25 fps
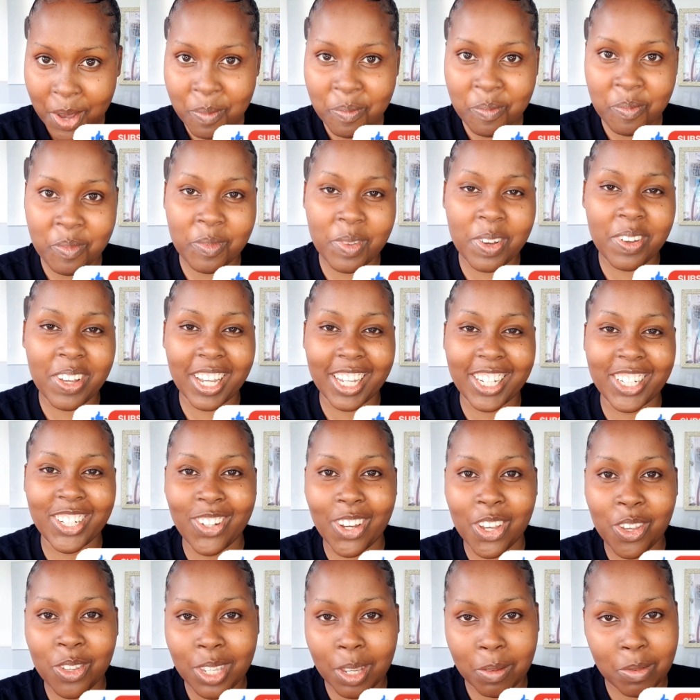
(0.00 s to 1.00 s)
Make sure
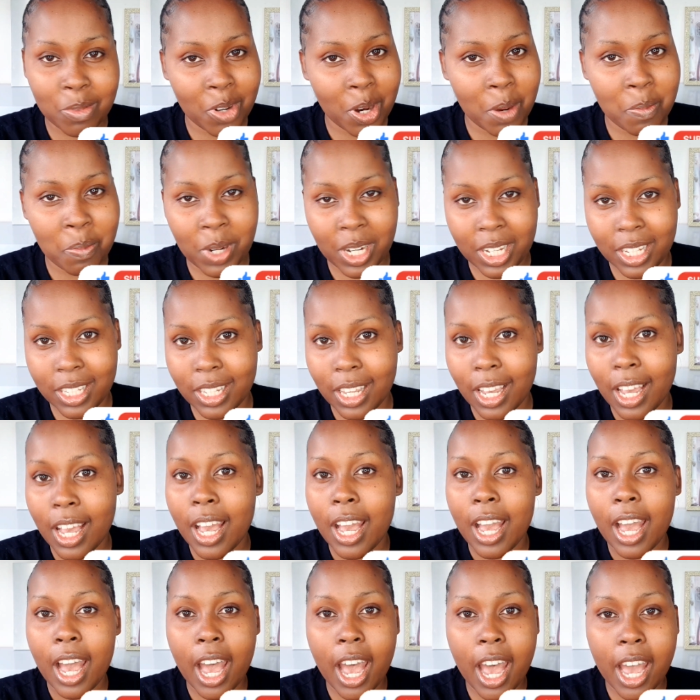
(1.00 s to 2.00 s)
you subscribe, please,
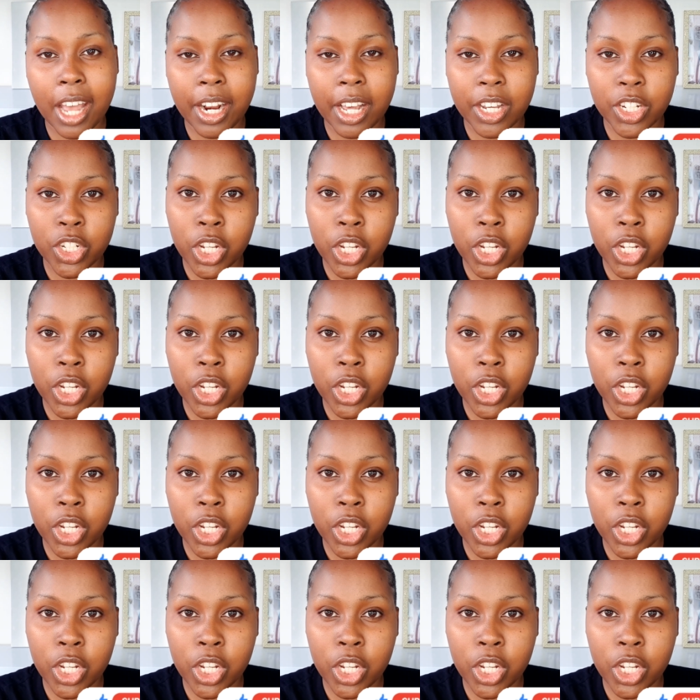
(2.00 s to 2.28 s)
and